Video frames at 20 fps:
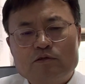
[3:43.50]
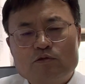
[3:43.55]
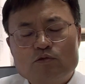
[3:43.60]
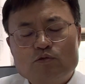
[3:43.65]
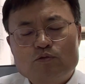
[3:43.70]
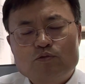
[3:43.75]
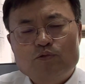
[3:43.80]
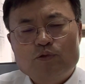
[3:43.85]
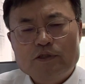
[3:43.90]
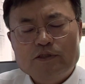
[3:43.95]

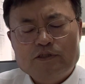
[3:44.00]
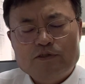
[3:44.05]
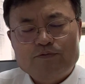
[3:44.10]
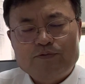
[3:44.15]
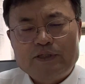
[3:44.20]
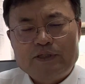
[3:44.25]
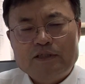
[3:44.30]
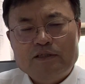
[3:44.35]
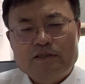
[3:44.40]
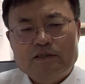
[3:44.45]
first
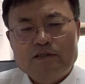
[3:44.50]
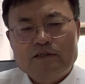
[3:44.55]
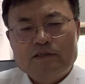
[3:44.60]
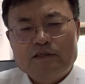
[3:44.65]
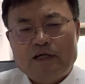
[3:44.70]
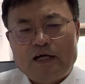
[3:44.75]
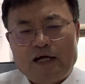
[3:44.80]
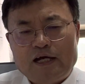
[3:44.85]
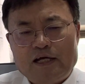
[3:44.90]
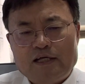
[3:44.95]
week
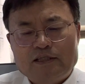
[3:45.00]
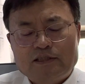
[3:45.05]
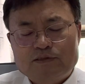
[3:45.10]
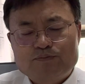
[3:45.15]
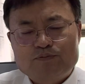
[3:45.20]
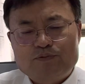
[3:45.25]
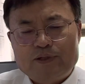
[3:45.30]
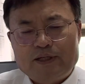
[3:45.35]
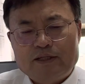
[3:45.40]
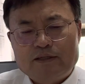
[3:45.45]
I
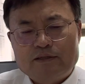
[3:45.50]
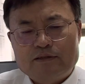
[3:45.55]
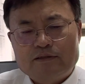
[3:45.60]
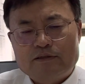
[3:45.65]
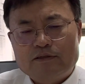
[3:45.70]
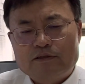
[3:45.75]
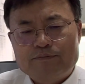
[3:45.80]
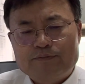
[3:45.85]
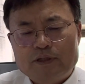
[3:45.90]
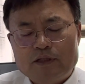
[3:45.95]
explain
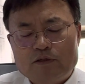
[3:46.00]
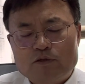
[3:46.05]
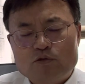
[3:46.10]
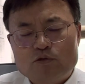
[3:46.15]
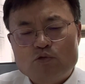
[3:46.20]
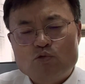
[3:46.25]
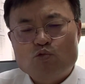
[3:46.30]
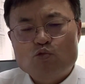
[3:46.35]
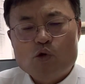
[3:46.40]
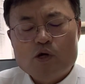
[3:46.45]
about
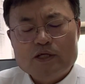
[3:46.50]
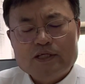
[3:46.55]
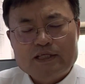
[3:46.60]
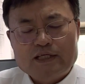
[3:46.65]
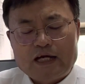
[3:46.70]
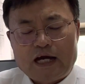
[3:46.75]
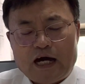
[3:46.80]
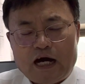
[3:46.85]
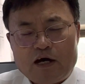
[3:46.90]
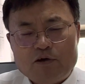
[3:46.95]

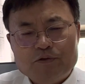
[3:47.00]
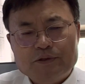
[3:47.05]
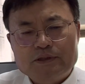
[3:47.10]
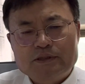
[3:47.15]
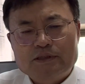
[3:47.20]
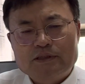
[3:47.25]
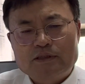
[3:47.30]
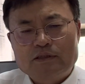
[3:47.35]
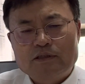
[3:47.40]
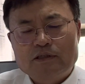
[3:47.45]
working
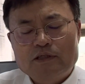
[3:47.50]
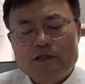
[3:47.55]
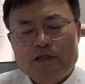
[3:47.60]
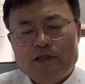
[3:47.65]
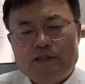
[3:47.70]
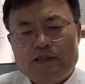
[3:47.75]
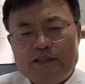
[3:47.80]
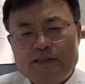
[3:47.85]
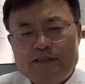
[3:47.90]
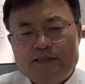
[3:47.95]
hours,
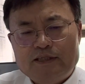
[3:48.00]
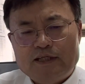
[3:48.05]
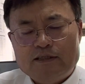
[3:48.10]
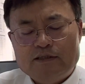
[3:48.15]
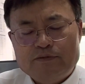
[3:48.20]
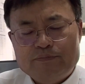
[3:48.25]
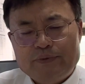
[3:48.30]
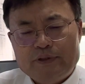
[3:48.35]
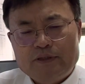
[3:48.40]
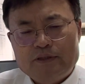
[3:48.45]

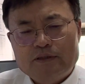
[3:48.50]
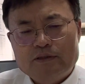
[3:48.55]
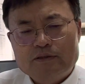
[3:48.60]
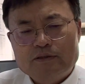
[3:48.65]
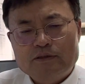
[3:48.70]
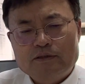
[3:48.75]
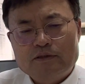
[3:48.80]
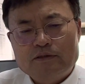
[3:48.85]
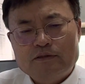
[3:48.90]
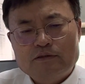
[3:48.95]
recess
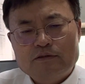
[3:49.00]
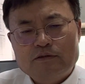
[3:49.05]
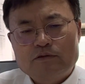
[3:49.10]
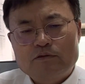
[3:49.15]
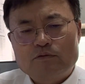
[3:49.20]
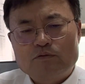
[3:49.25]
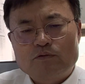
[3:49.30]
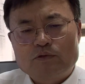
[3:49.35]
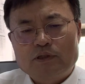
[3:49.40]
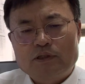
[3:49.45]
period,
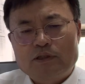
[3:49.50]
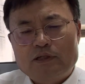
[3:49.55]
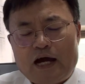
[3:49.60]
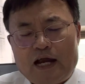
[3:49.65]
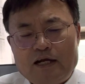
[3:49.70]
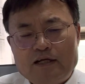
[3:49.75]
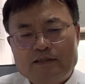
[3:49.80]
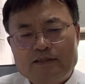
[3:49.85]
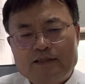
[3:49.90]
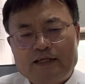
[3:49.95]
or
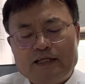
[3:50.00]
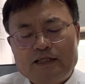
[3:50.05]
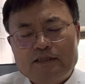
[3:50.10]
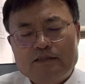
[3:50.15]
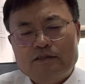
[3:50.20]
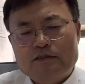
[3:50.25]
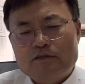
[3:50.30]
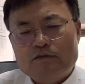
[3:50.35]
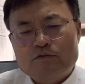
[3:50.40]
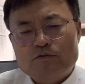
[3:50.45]

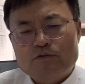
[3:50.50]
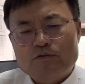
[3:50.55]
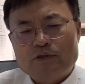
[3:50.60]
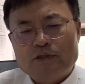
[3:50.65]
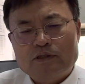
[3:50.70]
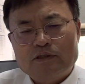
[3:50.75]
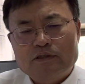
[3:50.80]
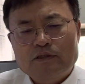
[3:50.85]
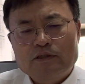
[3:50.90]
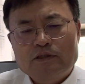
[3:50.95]
holidays,
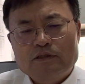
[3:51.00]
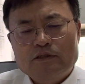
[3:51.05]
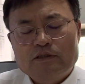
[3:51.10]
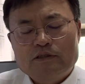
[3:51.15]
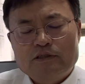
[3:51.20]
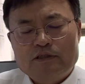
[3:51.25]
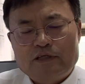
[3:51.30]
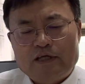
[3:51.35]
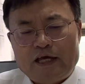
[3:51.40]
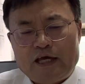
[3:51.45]
or
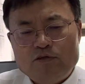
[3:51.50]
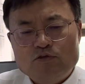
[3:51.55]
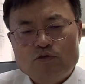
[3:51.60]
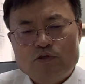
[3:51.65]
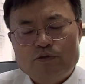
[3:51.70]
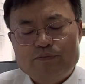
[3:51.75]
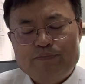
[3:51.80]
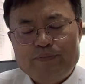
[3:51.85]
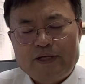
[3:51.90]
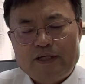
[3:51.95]

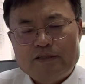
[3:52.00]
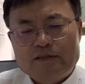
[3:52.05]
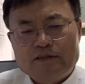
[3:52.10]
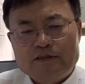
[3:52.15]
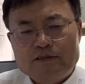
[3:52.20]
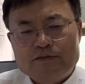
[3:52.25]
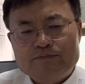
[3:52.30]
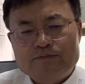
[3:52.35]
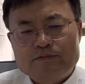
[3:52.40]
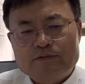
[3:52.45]
annual paid
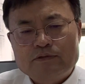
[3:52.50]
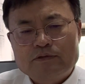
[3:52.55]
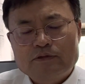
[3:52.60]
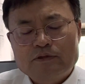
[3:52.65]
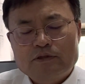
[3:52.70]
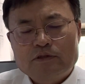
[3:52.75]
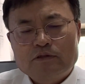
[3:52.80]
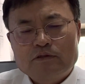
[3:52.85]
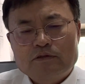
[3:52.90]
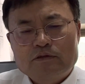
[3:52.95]
leave.
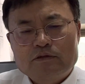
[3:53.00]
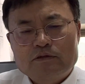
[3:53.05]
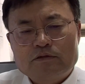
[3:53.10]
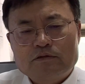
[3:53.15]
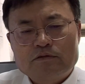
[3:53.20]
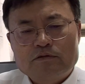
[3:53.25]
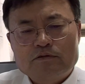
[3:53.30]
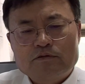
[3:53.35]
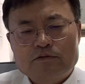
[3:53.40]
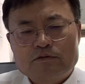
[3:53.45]

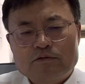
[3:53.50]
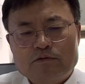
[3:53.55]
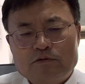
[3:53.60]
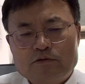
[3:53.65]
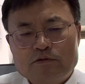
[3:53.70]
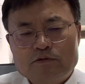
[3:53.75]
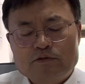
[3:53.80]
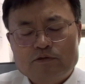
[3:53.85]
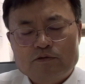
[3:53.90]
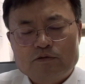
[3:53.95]

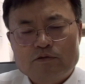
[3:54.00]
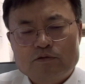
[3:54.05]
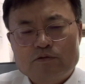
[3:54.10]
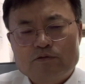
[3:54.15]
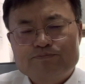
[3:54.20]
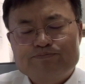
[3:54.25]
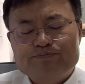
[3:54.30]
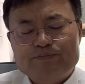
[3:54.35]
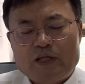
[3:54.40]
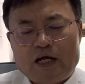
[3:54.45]

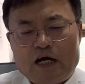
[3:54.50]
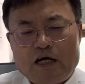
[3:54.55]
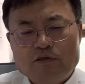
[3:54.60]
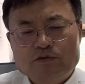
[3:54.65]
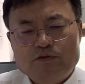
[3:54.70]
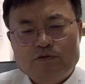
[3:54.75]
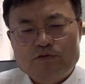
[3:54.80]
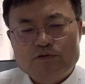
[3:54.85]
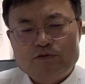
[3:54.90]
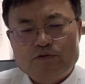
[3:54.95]
Also
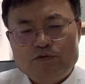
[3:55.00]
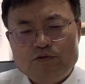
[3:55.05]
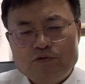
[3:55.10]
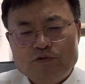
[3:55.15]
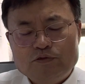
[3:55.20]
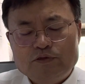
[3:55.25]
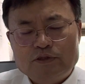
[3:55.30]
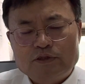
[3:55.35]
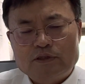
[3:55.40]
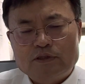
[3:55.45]
how to
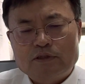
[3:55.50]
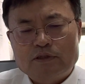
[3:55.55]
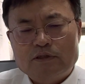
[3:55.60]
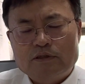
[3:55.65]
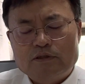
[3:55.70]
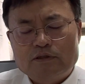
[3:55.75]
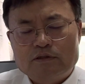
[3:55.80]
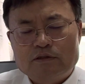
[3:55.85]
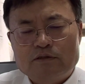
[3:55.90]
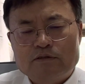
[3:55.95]
use
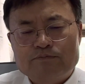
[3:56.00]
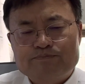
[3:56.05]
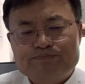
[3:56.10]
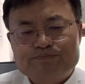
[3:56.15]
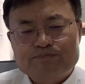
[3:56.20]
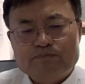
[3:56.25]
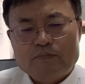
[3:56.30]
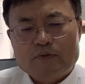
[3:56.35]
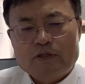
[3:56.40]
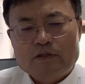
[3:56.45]

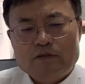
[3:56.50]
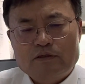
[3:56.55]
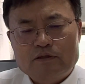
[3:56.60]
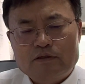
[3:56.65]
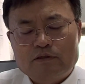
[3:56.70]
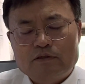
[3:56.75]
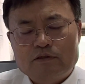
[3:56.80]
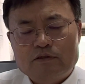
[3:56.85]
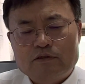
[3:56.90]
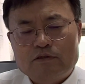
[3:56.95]

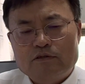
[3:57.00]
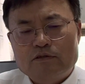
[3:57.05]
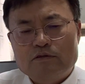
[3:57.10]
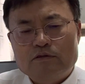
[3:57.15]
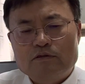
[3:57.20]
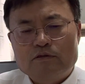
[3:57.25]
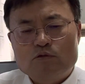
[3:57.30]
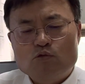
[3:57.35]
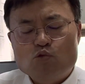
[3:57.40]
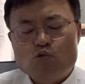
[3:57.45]
the
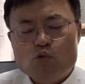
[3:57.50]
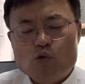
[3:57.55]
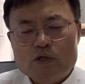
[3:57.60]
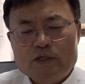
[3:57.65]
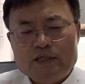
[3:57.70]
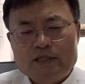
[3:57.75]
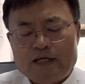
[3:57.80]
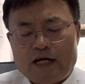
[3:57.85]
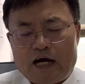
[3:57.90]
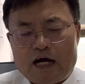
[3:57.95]

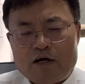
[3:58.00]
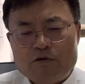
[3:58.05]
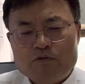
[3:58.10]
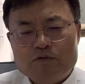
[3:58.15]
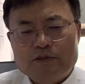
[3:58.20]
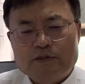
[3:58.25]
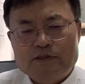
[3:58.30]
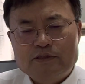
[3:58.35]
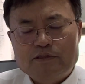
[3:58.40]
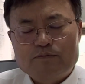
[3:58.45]
working
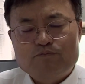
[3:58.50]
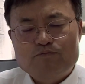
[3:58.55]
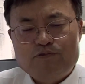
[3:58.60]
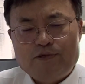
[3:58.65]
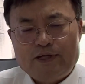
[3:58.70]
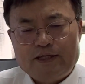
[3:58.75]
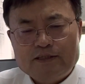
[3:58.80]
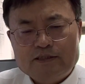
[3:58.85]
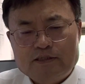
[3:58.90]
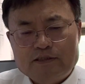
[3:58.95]
hours
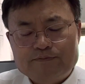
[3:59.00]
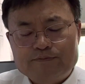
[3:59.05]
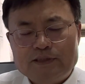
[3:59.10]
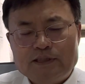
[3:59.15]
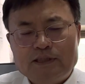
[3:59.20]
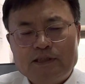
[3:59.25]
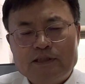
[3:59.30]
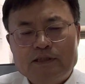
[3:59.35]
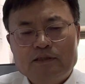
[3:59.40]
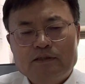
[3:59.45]
flexibly.